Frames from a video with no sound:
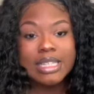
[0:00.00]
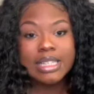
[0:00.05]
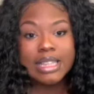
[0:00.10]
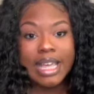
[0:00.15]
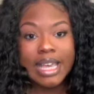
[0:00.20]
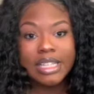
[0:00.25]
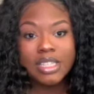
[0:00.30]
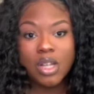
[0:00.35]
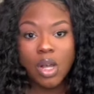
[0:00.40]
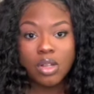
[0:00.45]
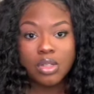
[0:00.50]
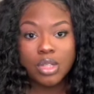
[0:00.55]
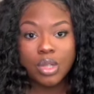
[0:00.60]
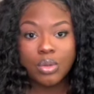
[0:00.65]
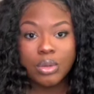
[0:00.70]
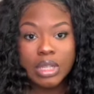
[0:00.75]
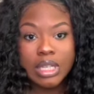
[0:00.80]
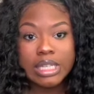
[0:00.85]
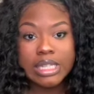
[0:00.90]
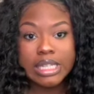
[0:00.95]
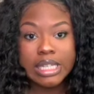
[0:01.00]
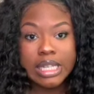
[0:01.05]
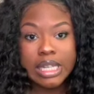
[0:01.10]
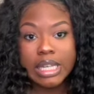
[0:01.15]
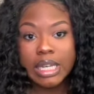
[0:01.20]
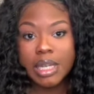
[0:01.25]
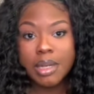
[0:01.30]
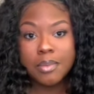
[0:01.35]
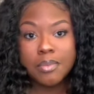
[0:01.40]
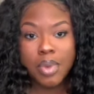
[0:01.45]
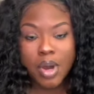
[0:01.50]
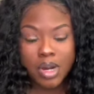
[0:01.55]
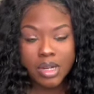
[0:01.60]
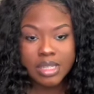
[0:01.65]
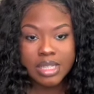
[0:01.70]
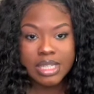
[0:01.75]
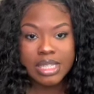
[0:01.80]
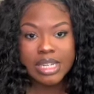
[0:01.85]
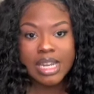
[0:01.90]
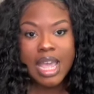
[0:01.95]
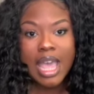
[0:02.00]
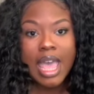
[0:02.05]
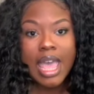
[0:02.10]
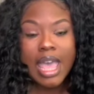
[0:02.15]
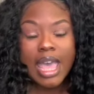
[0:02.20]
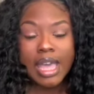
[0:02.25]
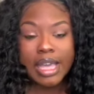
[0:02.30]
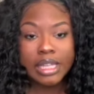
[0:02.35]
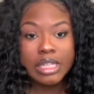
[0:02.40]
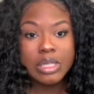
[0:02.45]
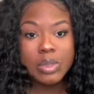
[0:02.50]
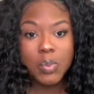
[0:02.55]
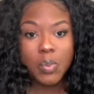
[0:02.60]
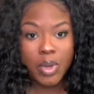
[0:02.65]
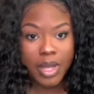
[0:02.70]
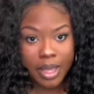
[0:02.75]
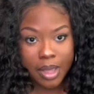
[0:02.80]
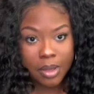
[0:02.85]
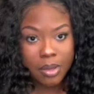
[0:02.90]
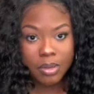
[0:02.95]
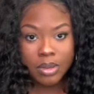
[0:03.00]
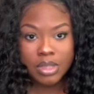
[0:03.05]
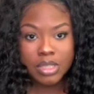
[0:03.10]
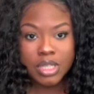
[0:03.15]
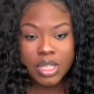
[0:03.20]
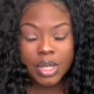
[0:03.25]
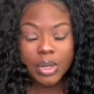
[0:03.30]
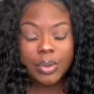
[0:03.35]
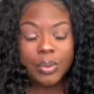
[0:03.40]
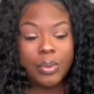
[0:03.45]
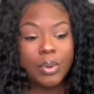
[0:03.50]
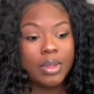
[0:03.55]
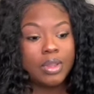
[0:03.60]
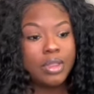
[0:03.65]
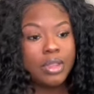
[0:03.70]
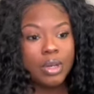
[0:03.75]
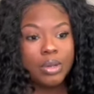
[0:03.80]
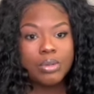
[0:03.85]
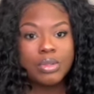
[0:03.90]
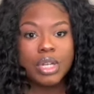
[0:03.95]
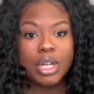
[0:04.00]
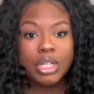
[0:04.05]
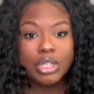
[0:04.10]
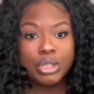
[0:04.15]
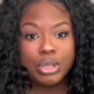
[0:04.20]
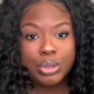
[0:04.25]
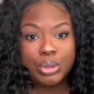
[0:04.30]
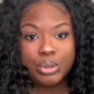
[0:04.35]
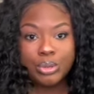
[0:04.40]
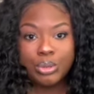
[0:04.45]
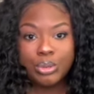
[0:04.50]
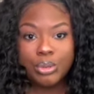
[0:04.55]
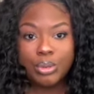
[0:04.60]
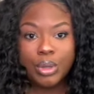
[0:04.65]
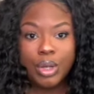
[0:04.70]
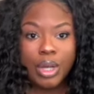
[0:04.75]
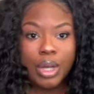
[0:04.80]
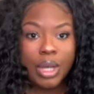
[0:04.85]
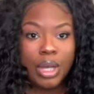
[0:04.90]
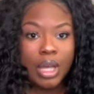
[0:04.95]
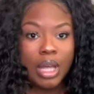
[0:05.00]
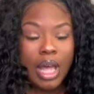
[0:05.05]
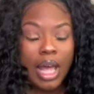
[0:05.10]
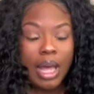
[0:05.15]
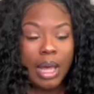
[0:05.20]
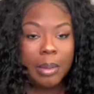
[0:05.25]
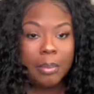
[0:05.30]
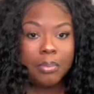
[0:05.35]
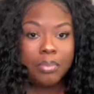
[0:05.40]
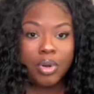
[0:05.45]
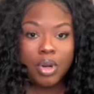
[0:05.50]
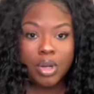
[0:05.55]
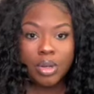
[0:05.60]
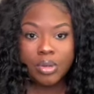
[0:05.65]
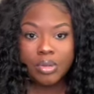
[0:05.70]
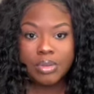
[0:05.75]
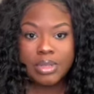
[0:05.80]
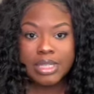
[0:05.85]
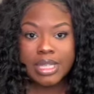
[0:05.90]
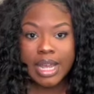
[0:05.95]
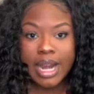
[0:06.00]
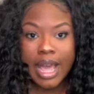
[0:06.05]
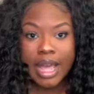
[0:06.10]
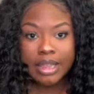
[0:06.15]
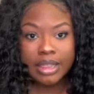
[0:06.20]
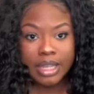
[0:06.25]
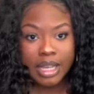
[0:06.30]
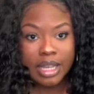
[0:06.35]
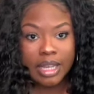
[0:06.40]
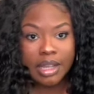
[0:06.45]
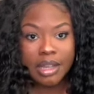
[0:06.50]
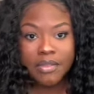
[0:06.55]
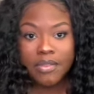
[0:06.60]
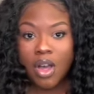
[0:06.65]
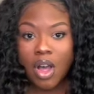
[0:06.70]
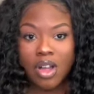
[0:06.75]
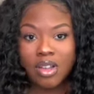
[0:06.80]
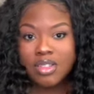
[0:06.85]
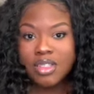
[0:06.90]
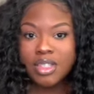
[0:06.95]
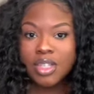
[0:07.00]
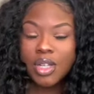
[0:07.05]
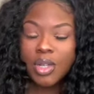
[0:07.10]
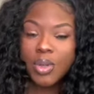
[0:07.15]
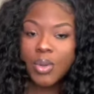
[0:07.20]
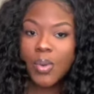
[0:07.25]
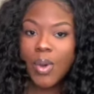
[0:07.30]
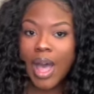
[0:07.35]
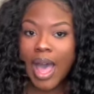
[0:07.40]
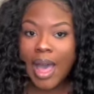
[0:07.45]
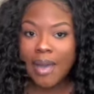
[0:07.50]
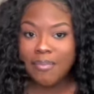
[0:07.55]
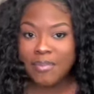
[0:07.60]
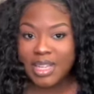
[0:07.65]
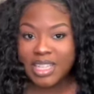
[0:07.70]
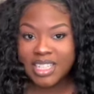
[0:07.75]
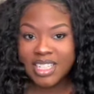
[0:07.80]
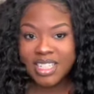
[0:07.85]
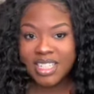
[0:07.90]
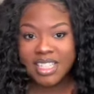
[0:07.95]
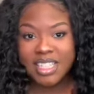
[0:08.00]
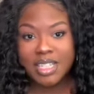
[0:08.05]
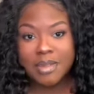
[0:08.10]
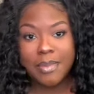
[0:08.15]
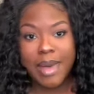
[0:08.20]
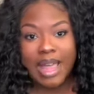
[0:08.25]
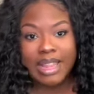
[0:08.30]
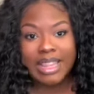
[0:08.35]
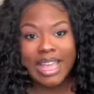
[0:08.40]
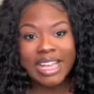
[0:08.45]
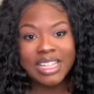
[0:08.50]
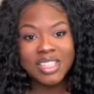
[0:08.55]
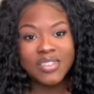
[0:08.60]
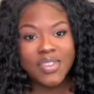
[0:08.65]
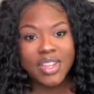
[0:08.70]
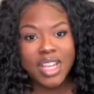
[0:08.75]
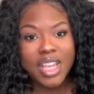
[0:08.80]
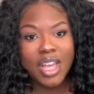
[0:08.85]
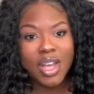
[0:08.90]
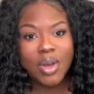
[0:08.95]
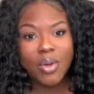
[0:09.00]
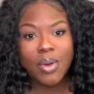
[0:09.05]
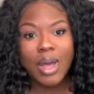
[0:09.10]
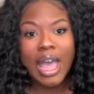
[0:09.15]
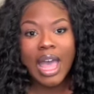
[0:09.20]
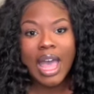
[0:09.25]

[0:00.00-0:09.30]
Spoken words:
lace also looks good in person as well. So those are two pros that I love. Also, I mentioned this in my last video,